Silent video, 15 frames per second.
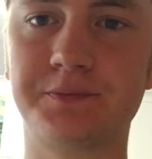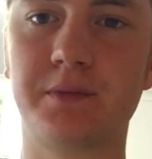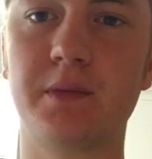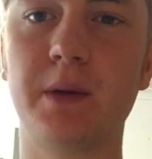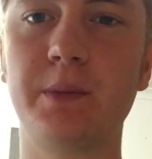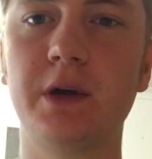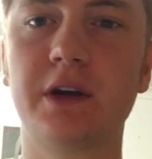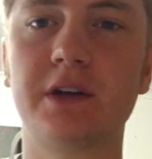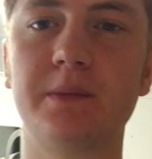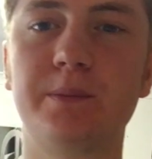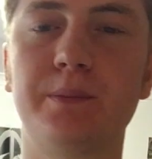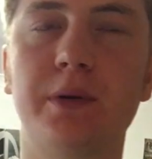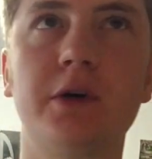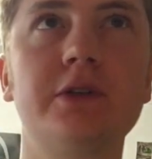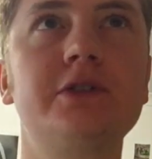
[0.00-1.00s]
Maybe I can
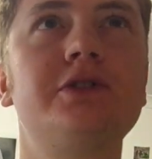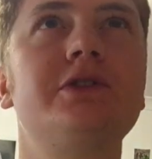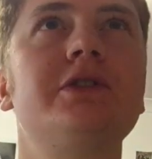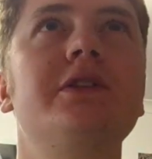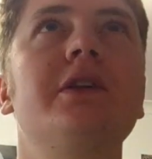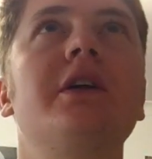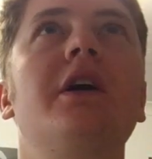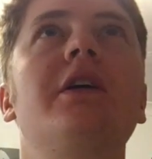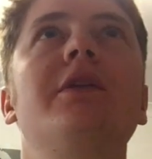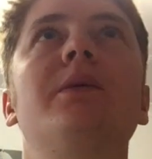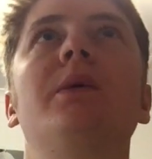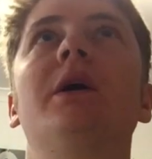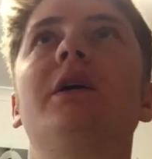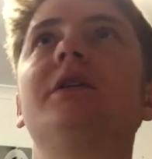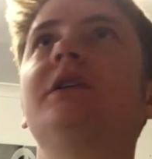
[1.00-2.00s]
ponder on the
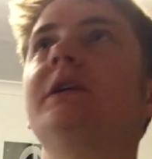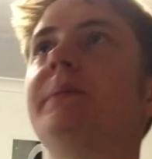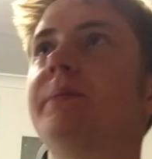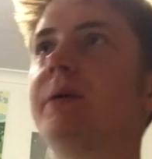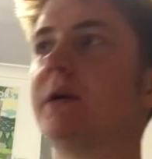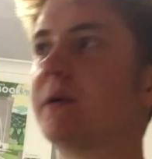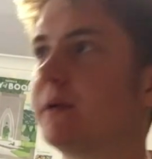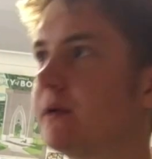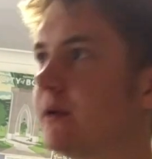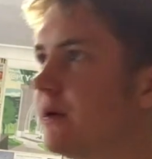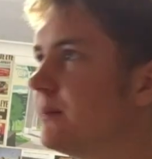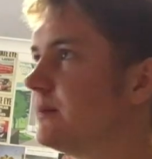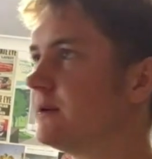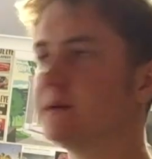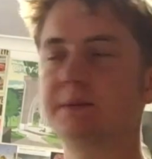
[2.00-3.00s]
otherworldly
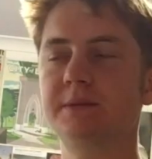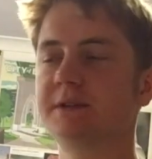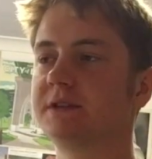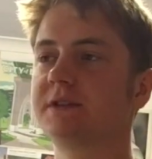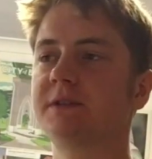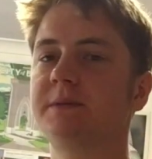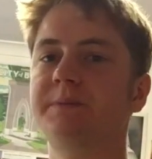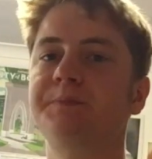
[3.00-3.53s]
problems.